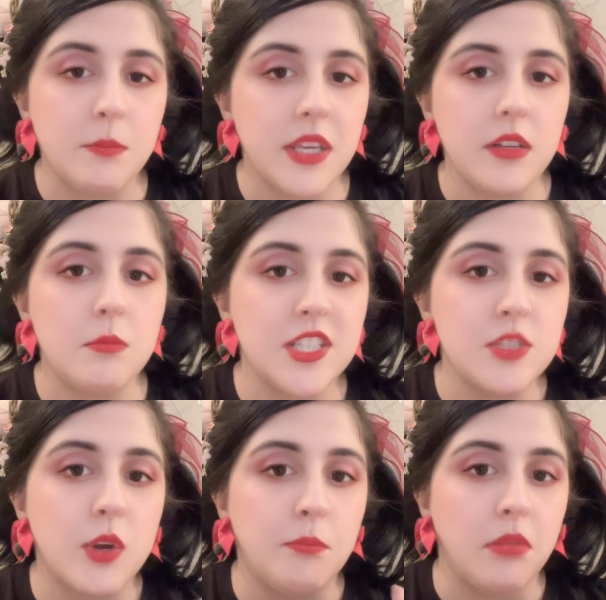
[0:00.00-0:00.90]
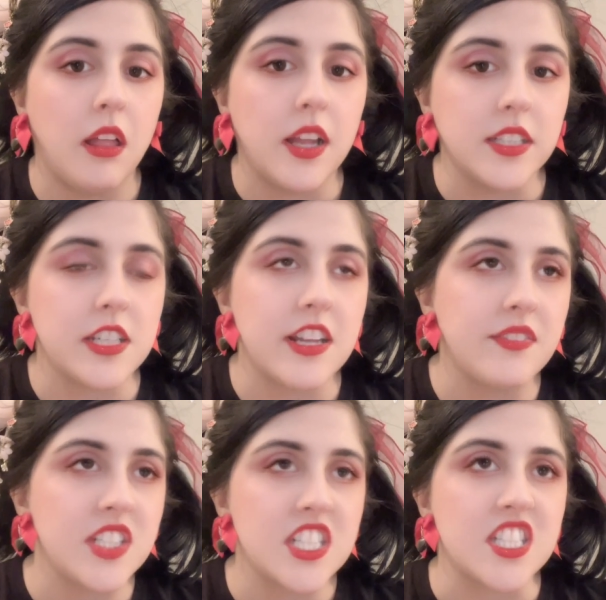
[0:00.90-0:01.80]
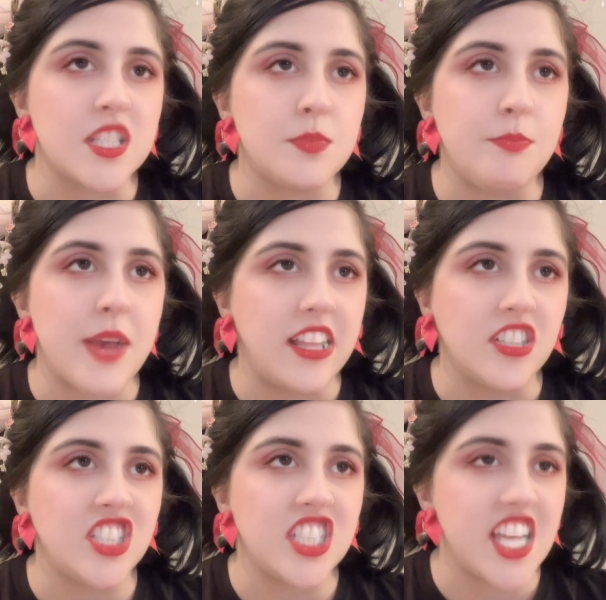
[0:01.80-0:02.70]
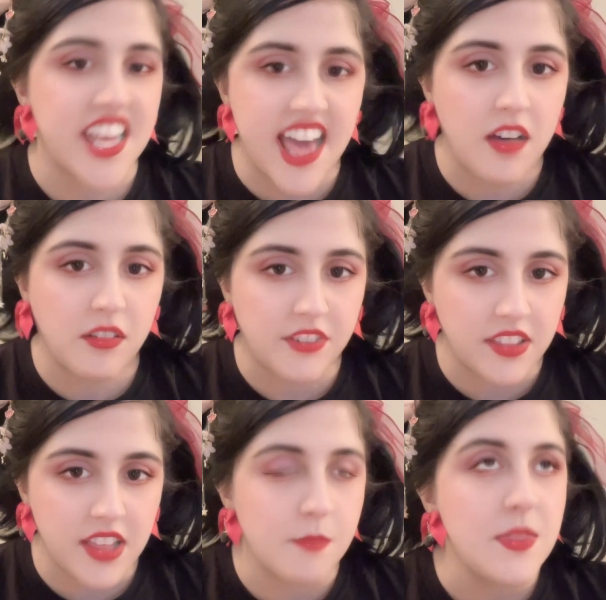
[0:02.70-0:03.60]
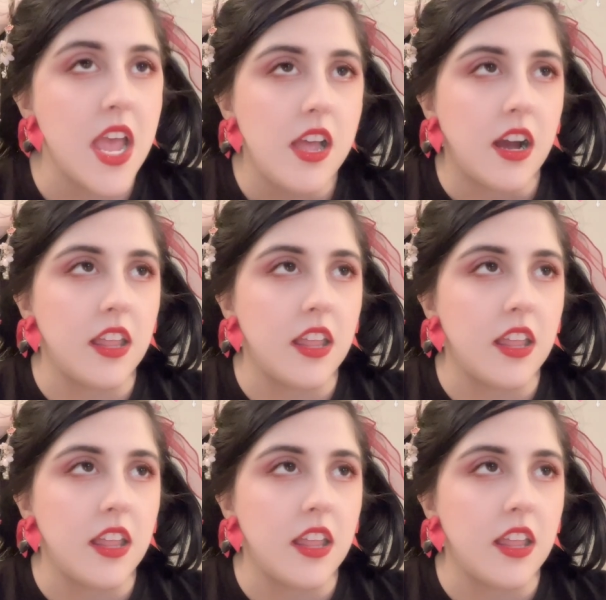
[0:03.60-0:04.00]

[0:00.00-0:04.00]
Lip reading: Men are much more blunt, and you have to just spell shit out for them.